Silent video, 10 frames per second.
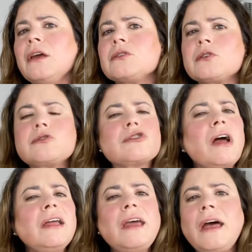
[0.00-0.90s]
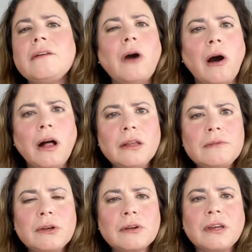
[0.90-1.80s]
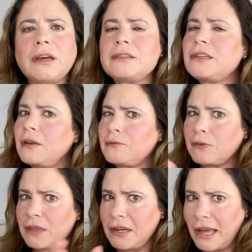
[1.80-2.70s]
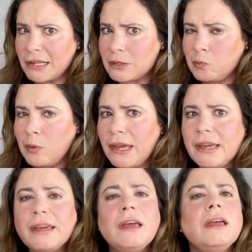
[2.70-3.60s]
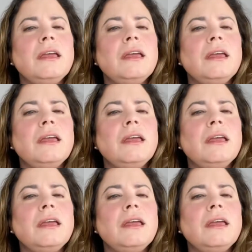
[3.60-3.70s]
So try to have all of your content for the next week